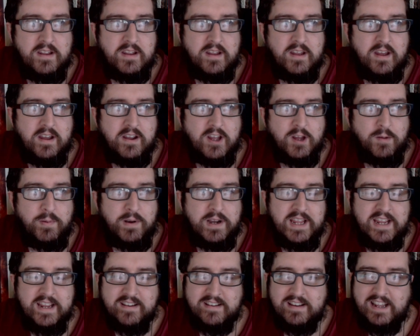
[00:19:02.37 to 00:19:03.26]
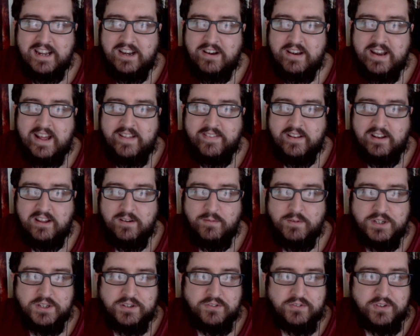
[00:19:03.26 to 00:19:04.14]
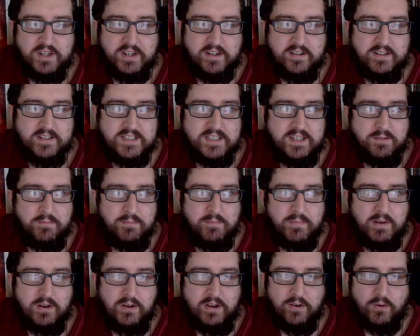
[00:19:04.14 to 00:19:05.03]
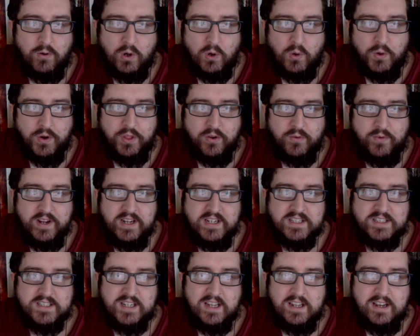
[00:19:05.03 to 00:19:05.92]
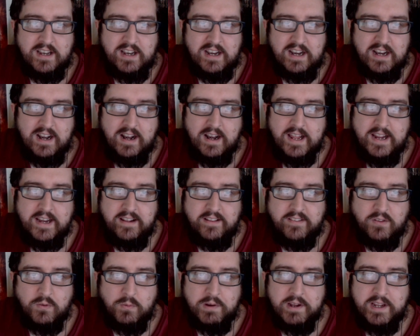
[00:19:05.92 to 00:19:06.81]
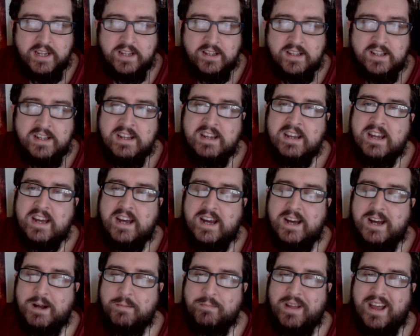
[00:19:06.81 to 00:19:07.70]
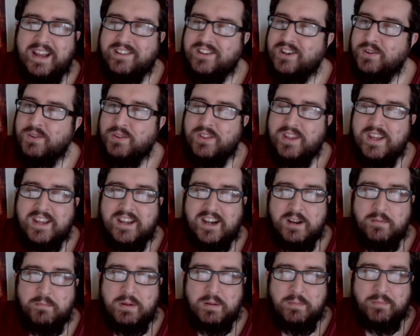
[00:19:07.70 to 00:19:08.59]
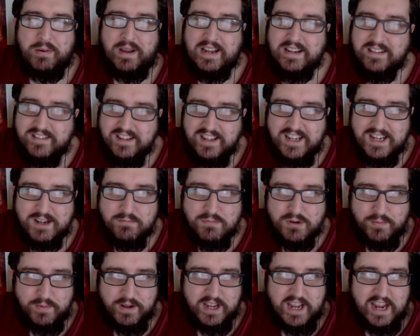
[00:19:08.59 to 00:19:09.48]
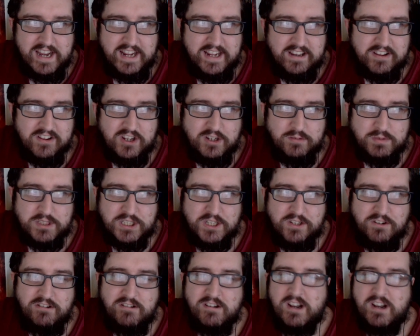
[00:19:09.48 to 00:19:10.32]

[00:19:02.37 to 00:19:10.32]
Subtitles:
a couple of years later down the line, which was really nice. So little Lord of the Rings leading the way. I don't think I'd be painting a Mummak anytime soon.